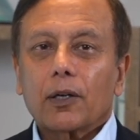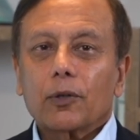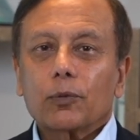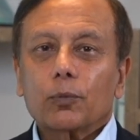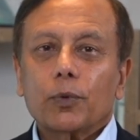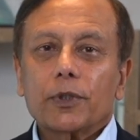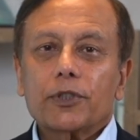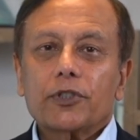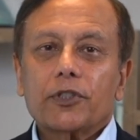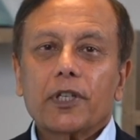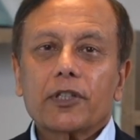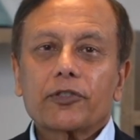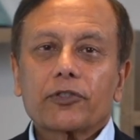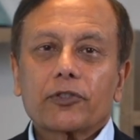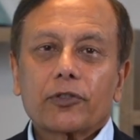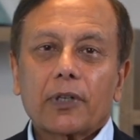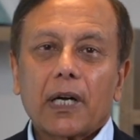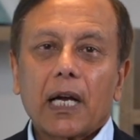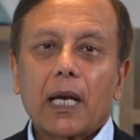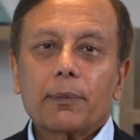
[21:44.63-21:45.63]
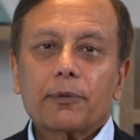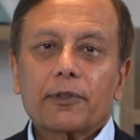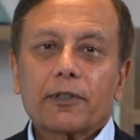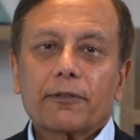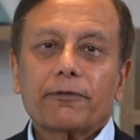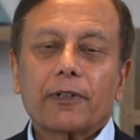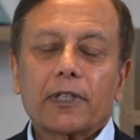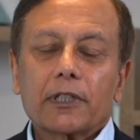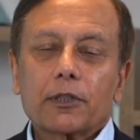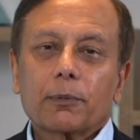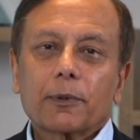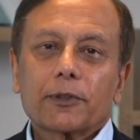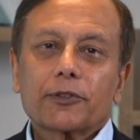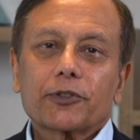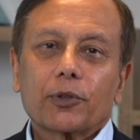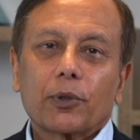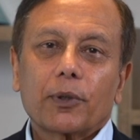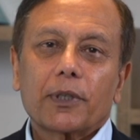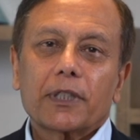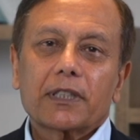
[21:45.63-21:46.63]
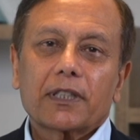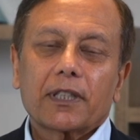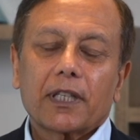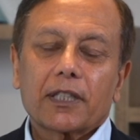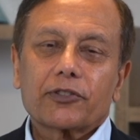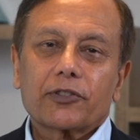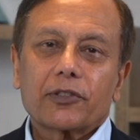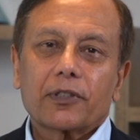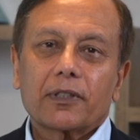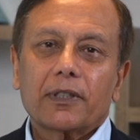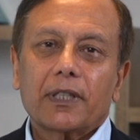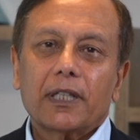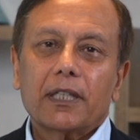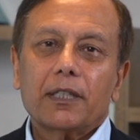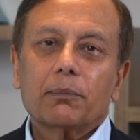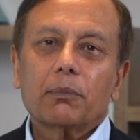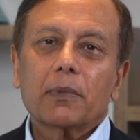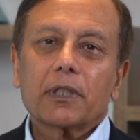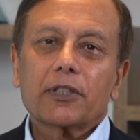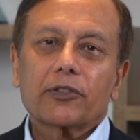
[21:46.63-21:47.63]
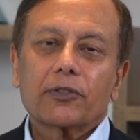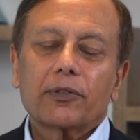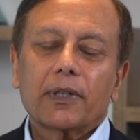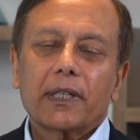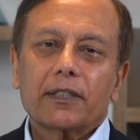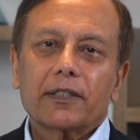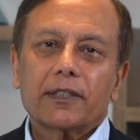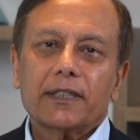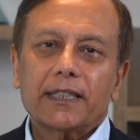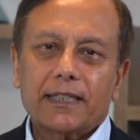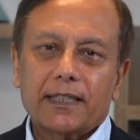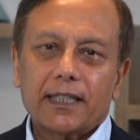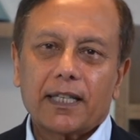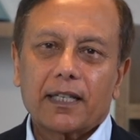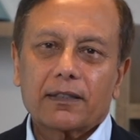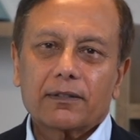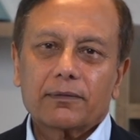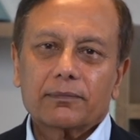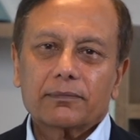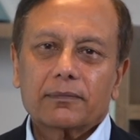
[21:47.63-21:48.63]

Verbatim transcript: which describes the fungible storage cluster in much greater detail.